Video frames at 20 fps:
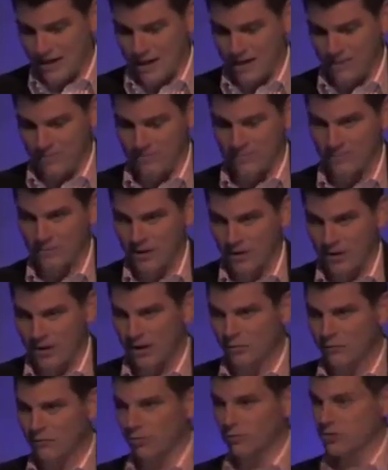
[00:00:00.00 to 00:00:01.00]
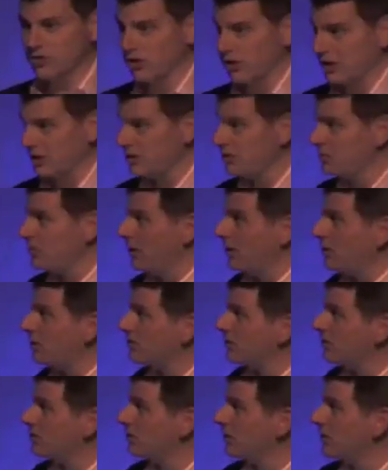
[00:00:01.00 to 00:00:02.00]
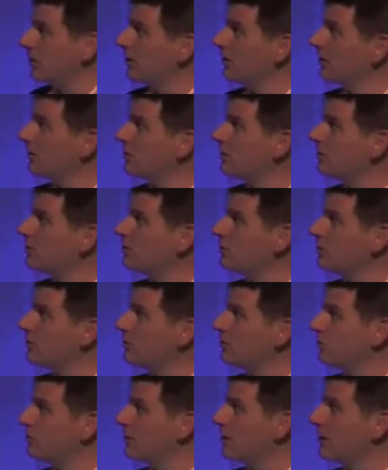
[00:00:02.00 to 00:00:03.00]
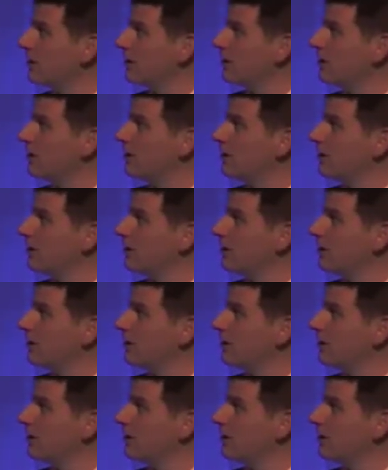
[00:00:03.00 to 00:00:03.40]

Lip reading: Unfortunately, this picture is still too familiar